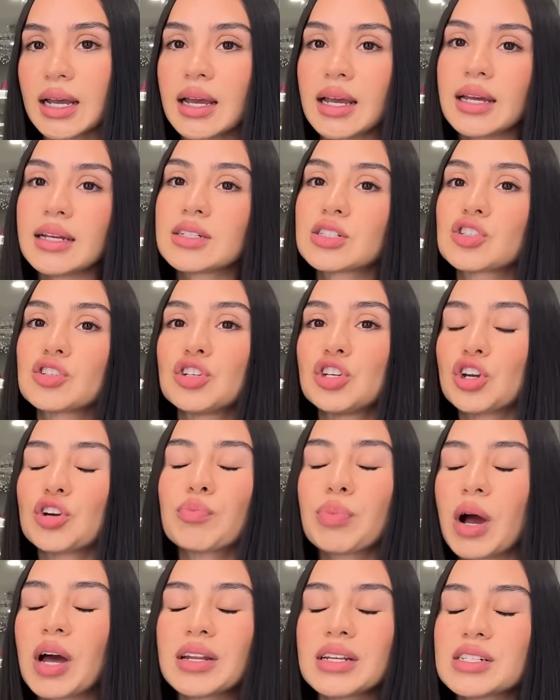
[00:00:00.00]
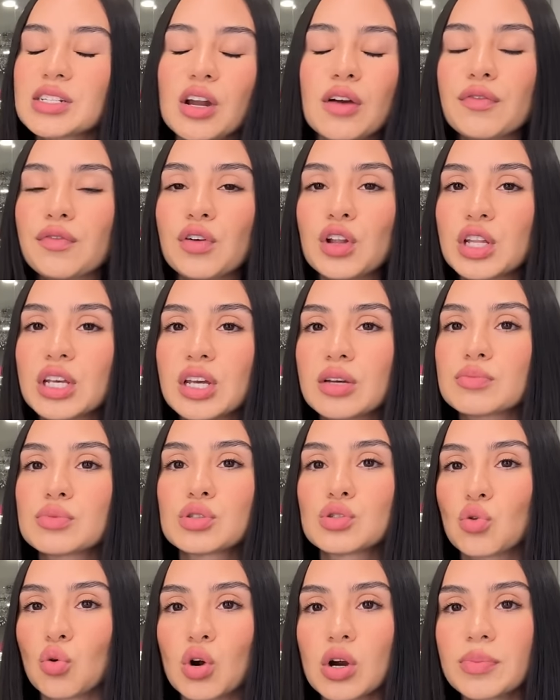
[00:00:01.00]
It's your body's not fully
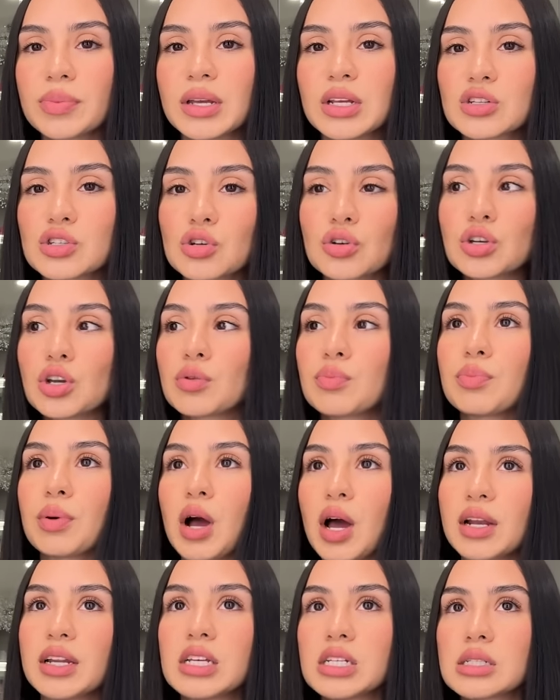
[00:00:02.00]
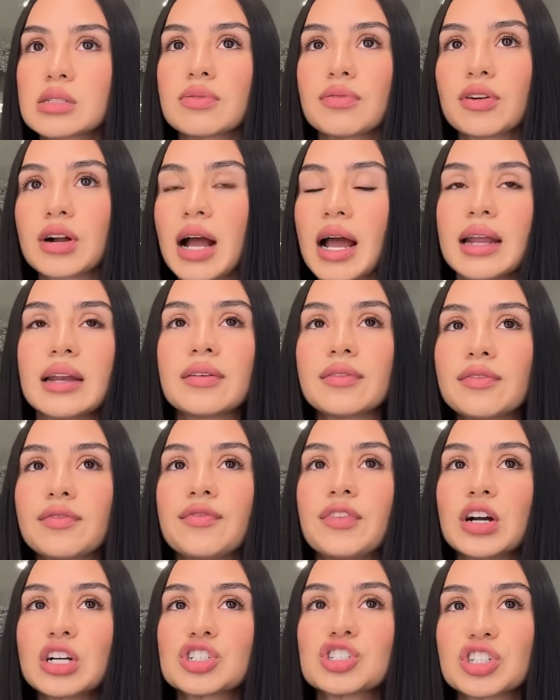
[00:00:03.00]
absorbing, so your body is kind of
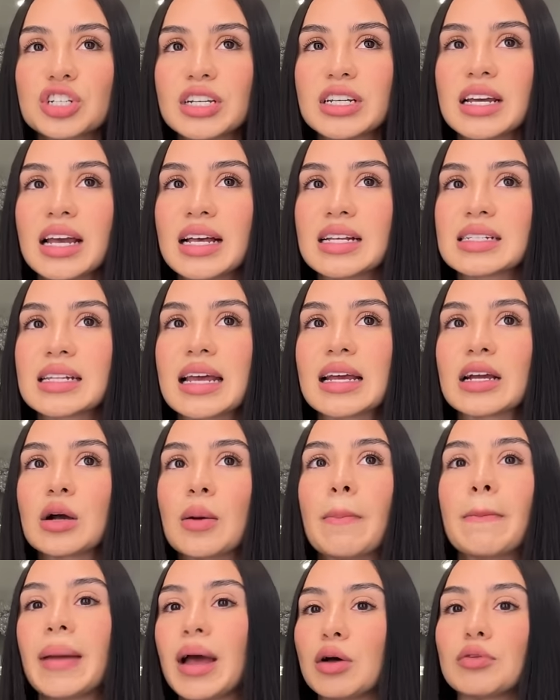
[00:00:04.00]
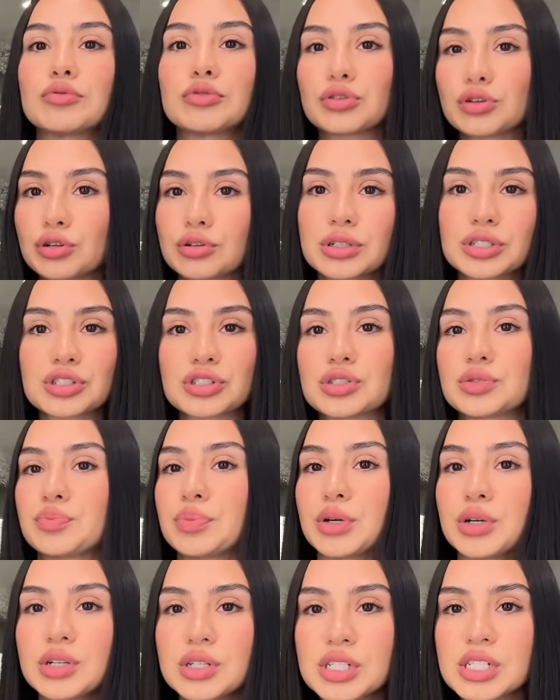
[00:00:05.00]
functioning as like a malnourished
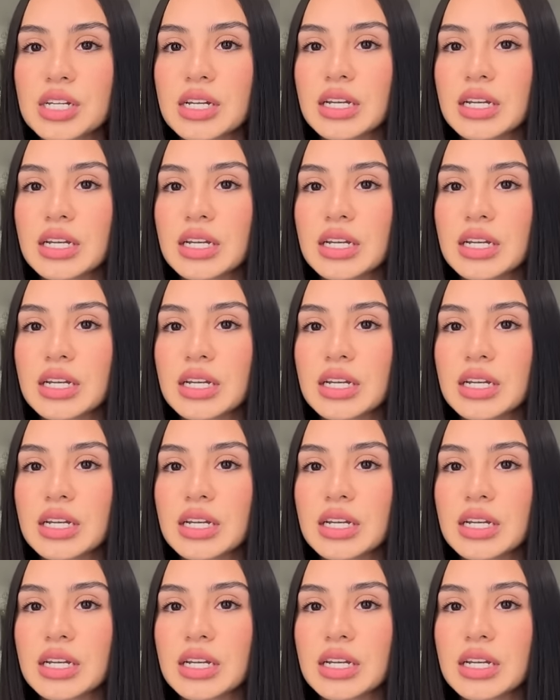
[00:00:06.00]
person.